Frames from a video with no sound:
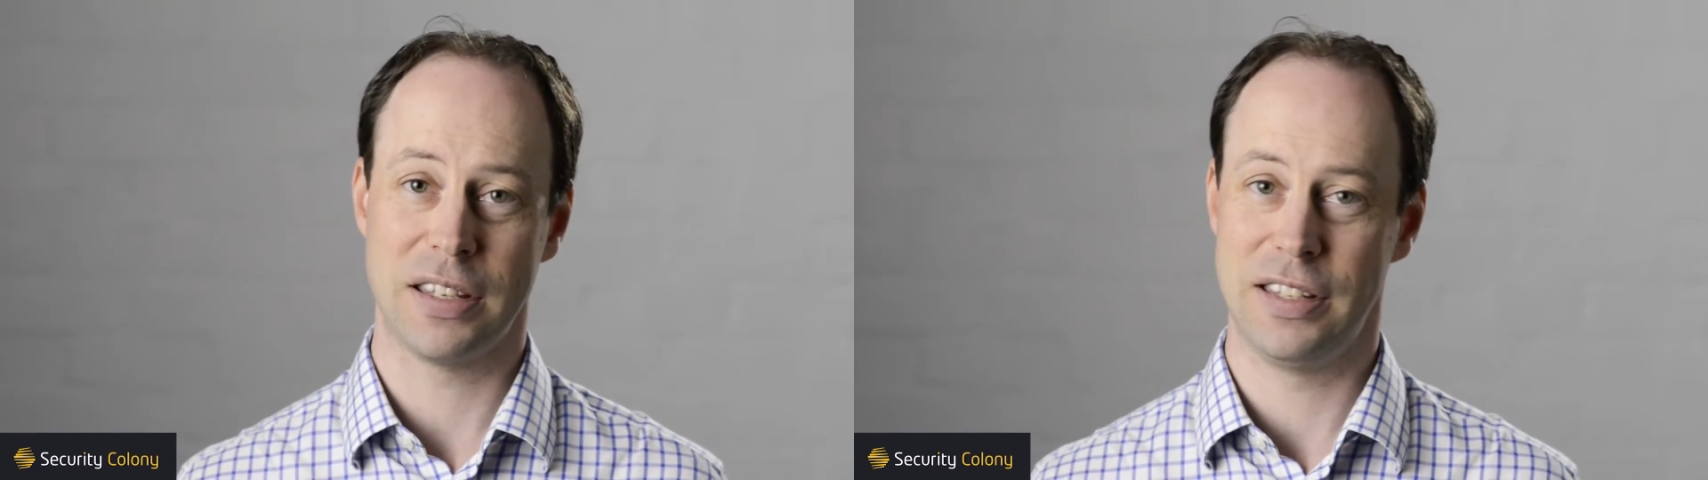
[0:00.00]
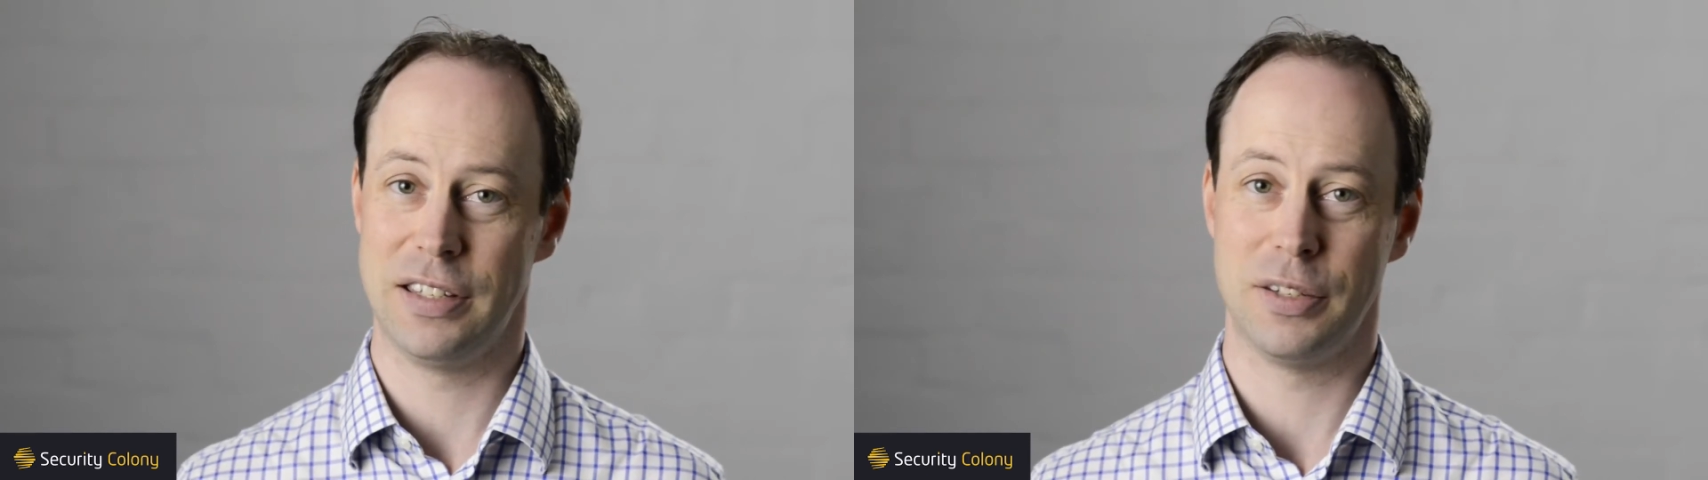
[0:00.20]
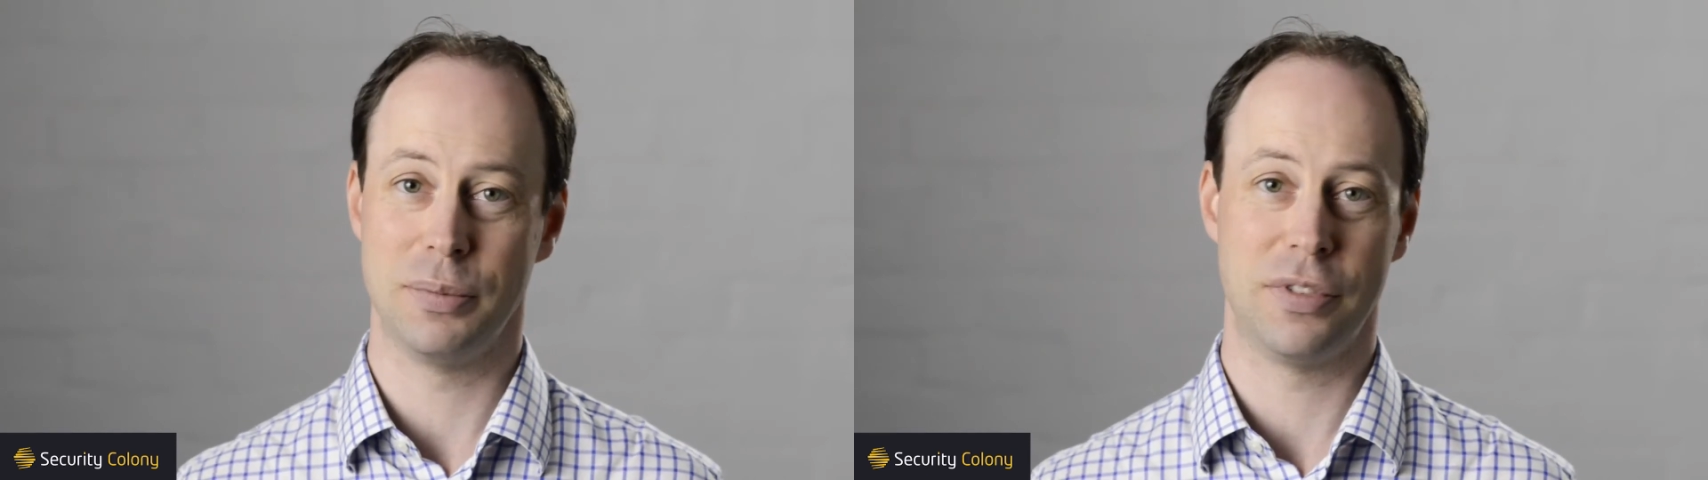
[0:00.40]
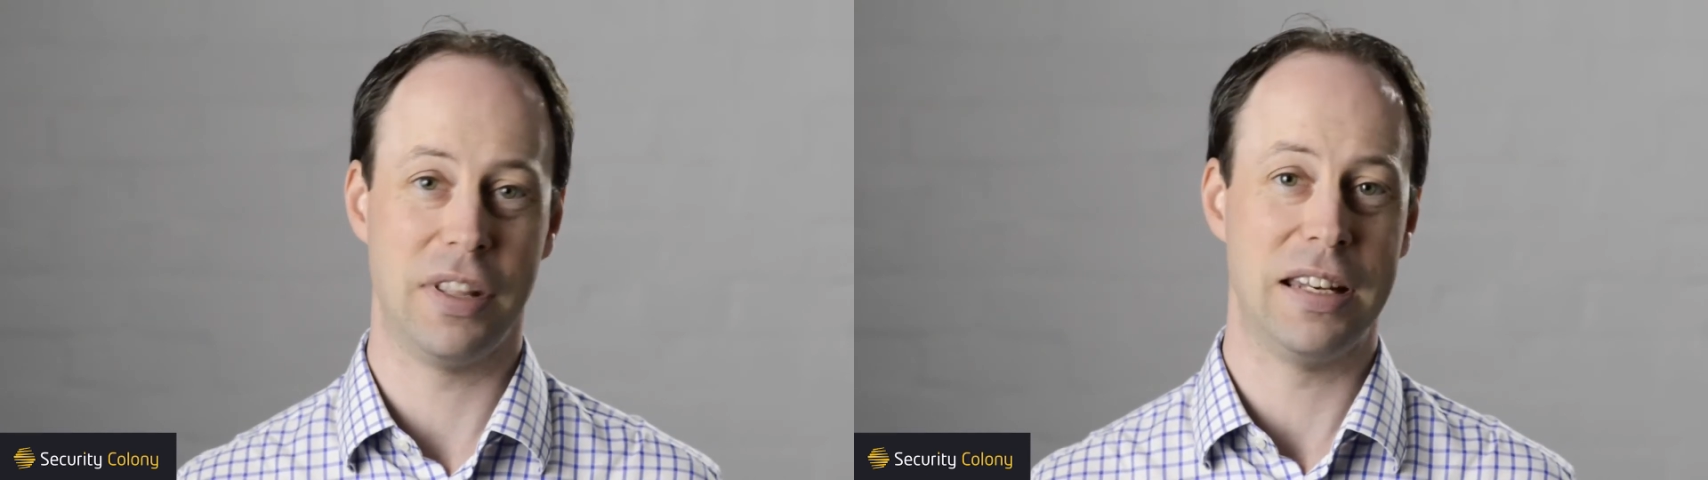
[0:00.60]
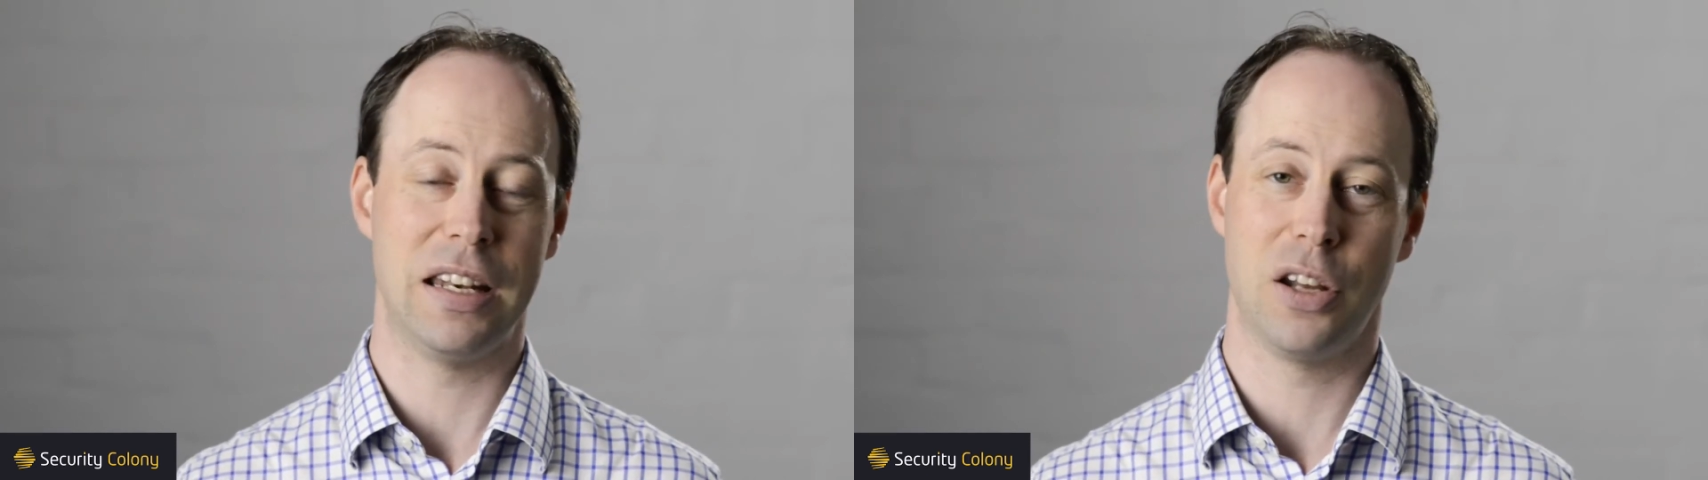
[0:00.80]
systems they
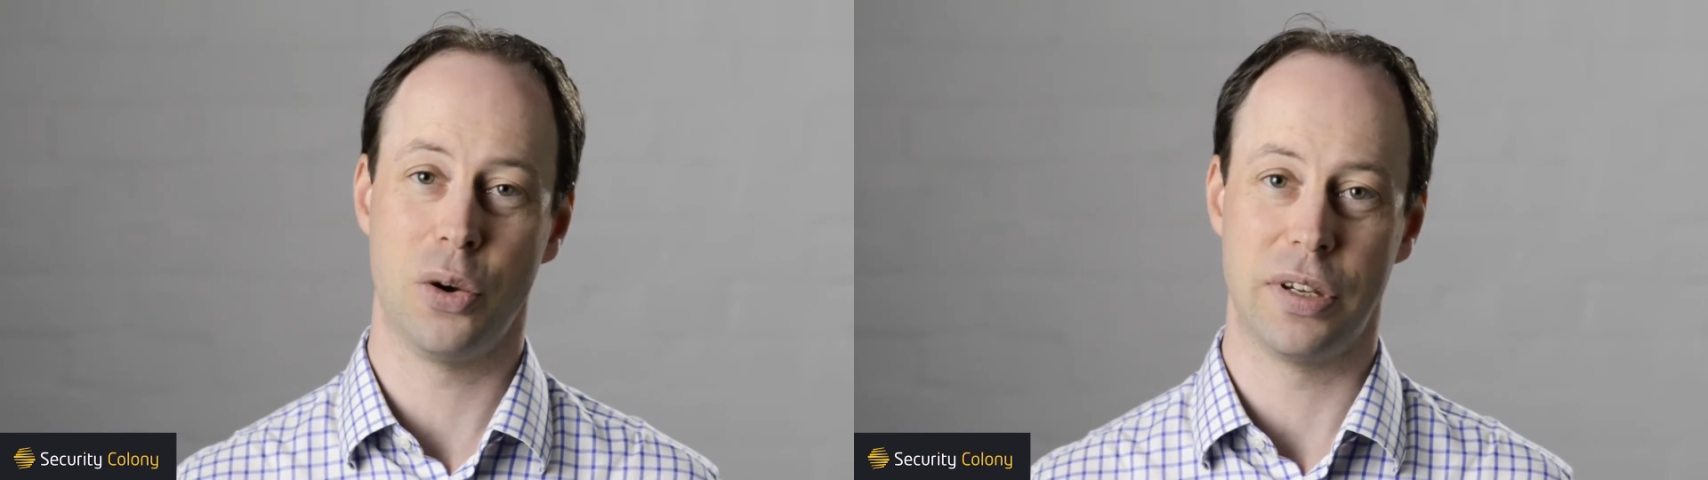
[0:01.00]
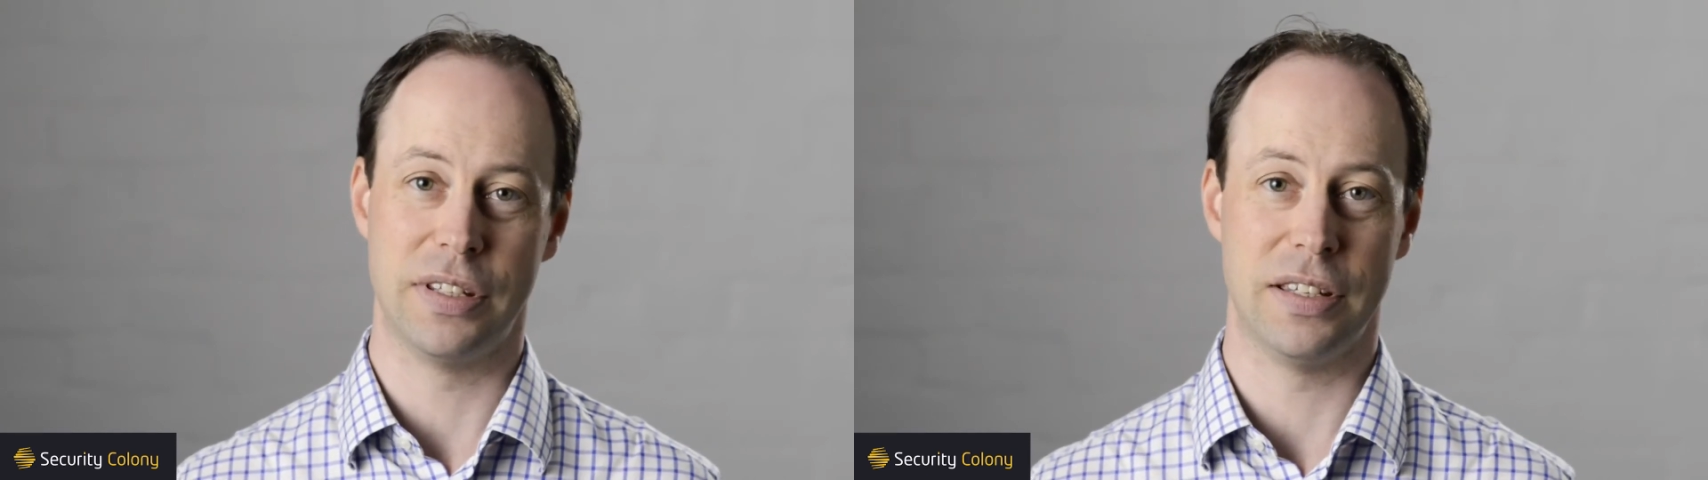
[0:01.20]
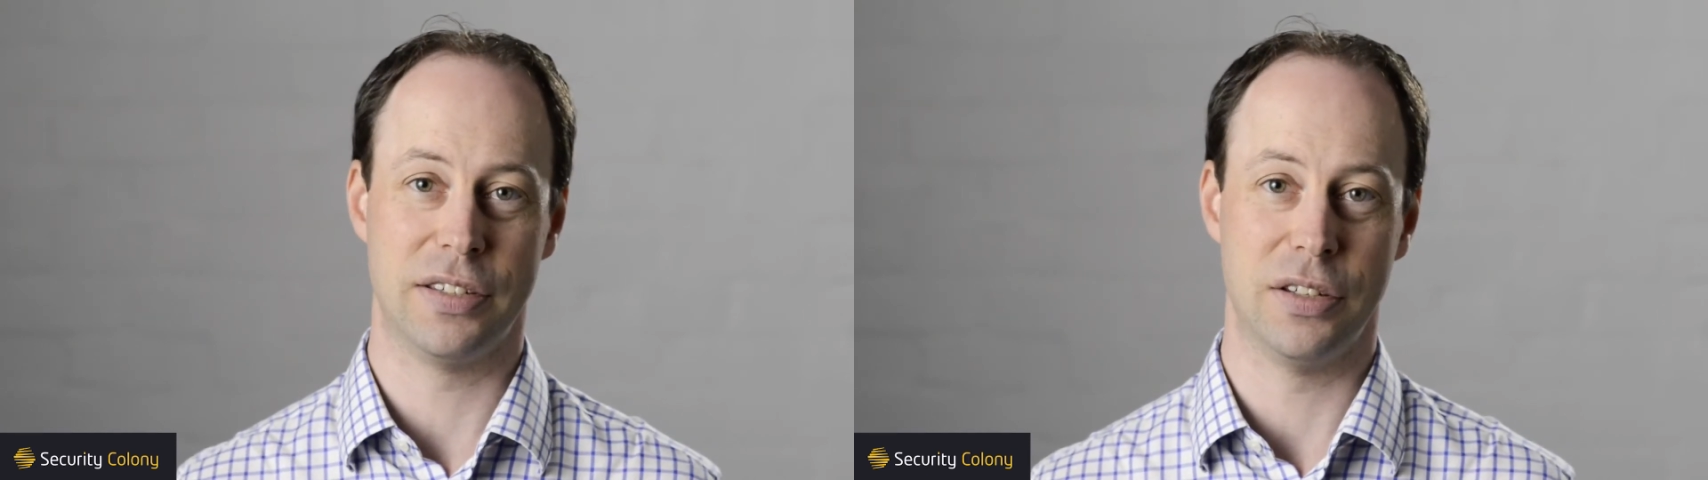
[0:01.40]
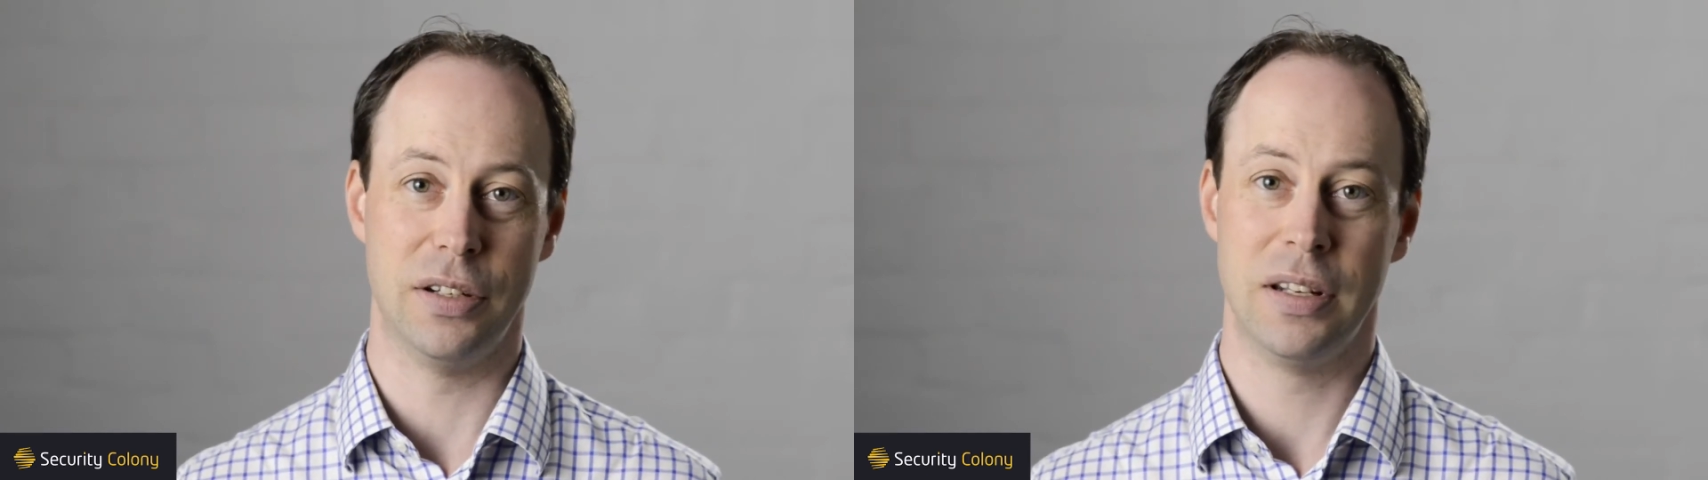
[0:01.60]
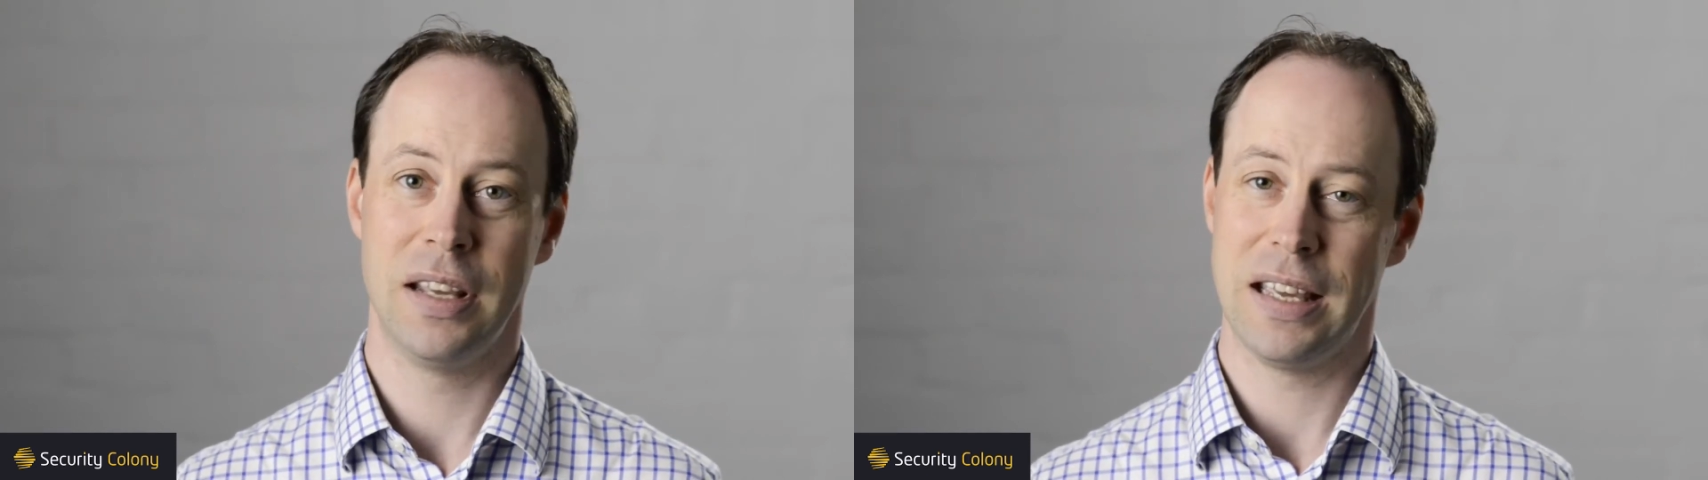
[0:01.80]
didn't know existed,